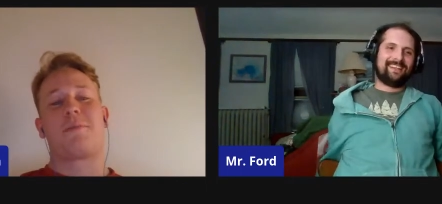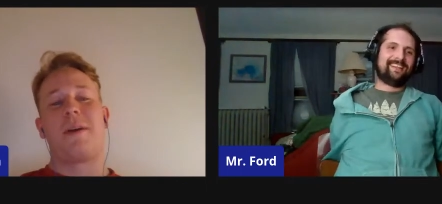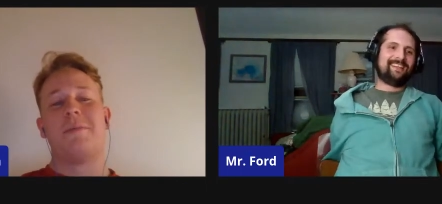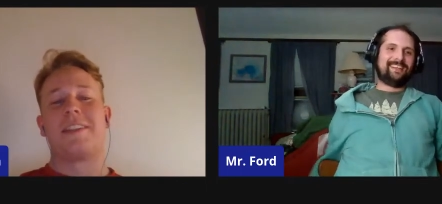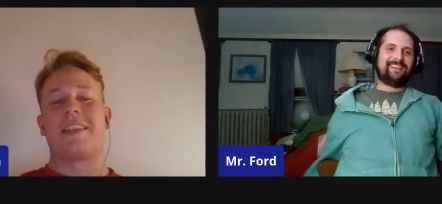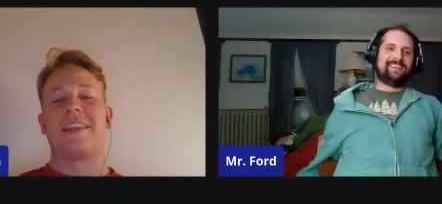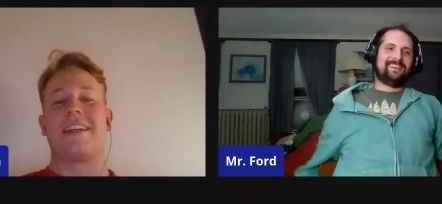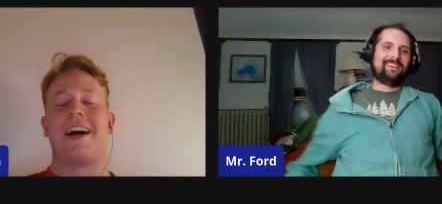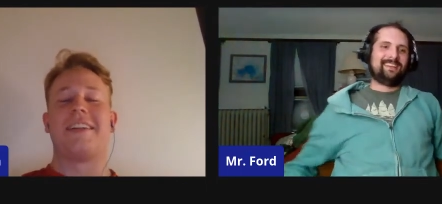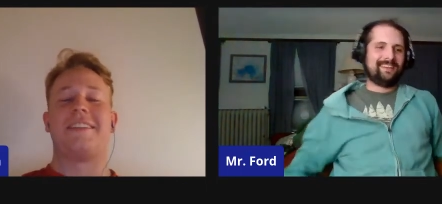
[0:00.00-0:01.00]
Speaker 1: of the problem is that the
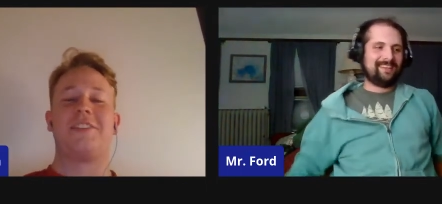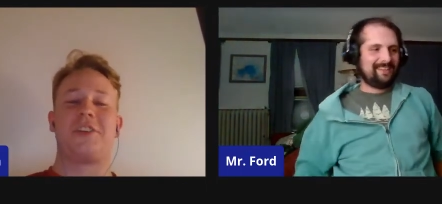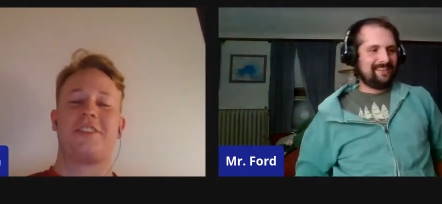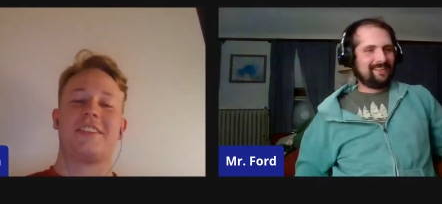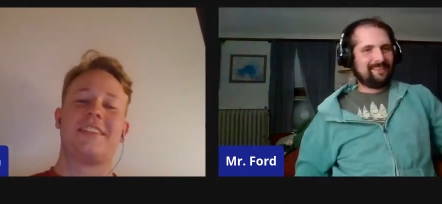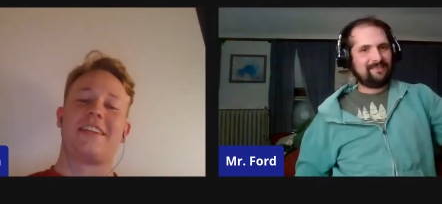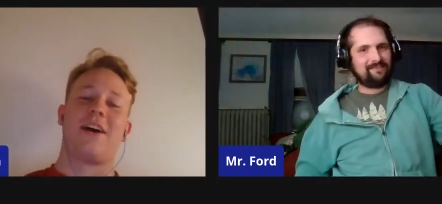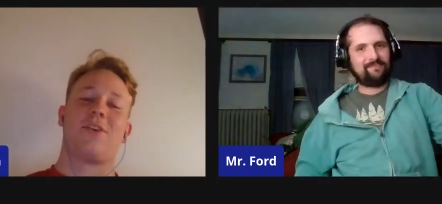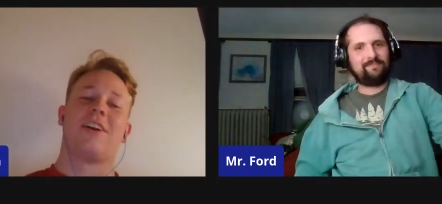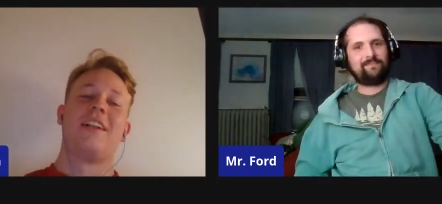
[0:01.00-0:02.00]
guy suggesting the
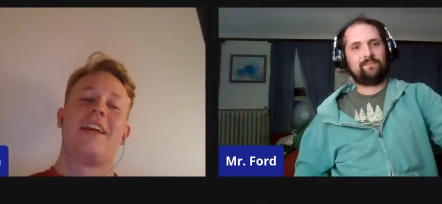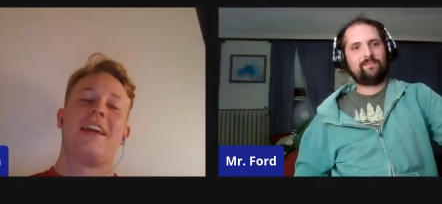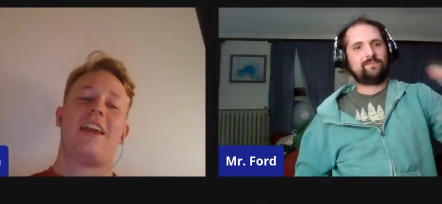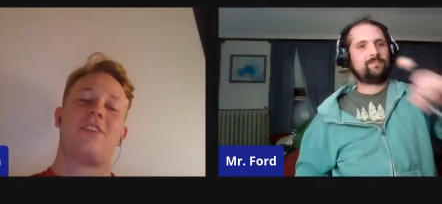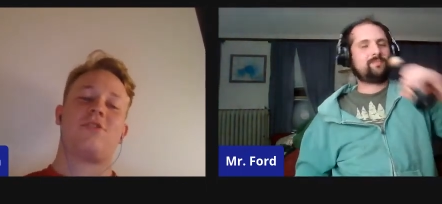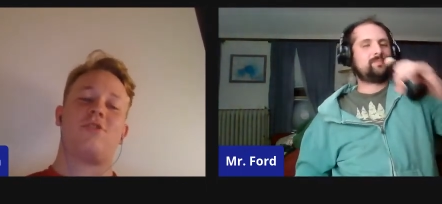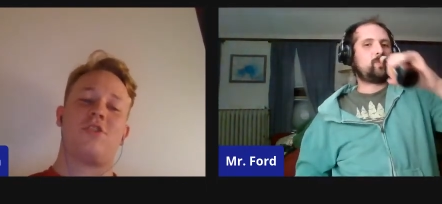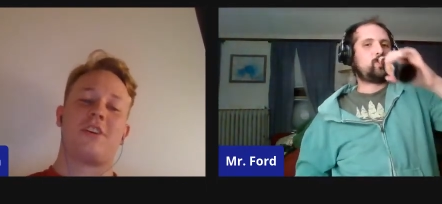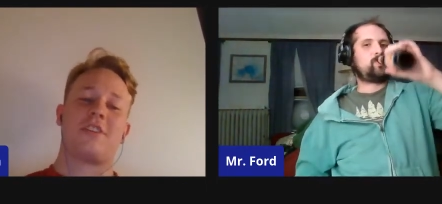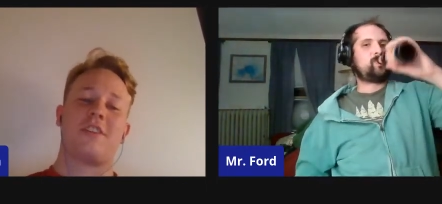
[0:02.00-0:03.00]
tower is
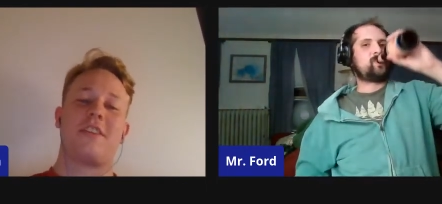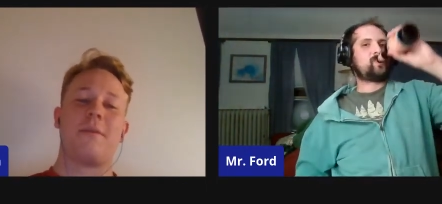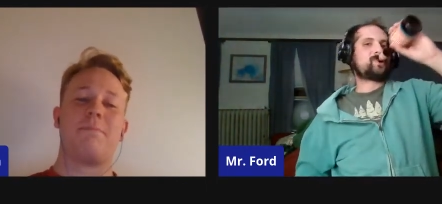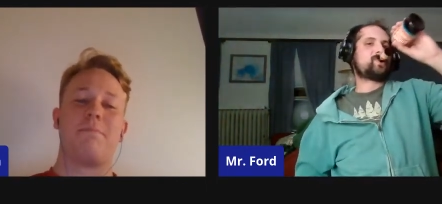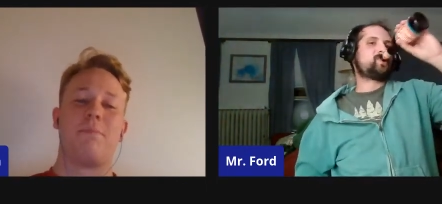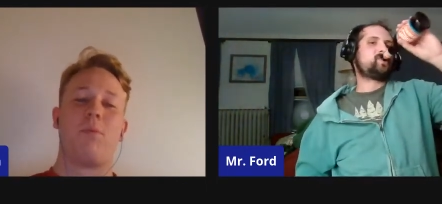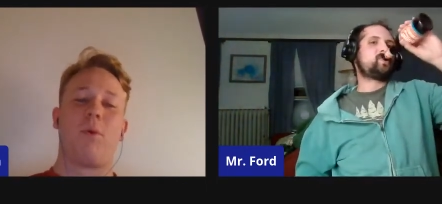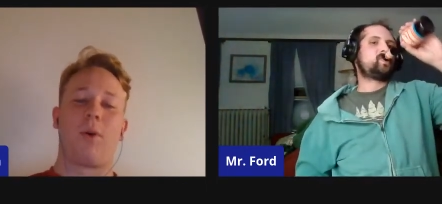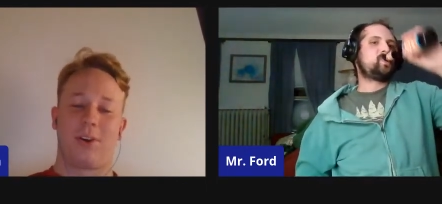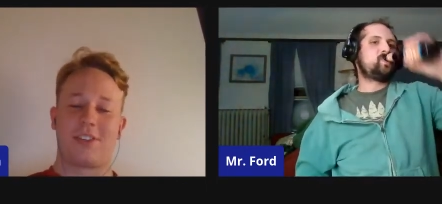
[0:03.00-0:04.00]
just the
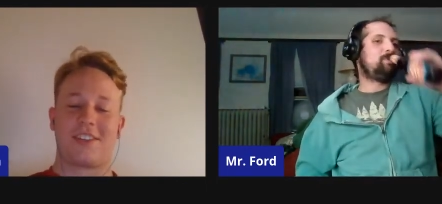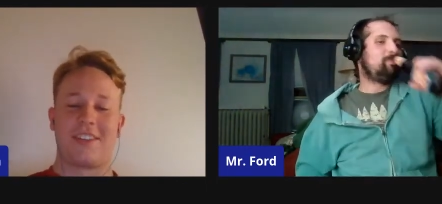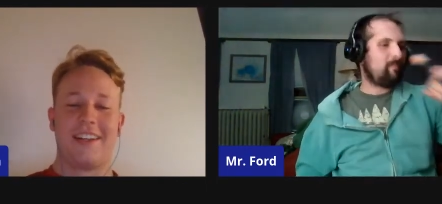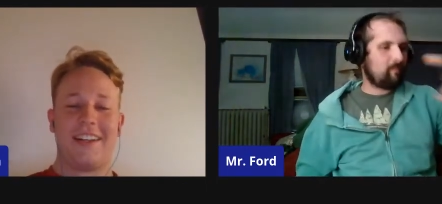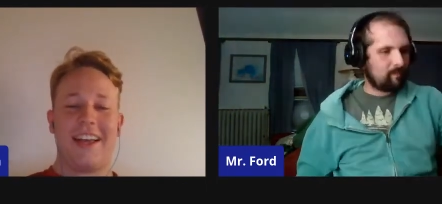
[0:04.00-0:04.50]
worst.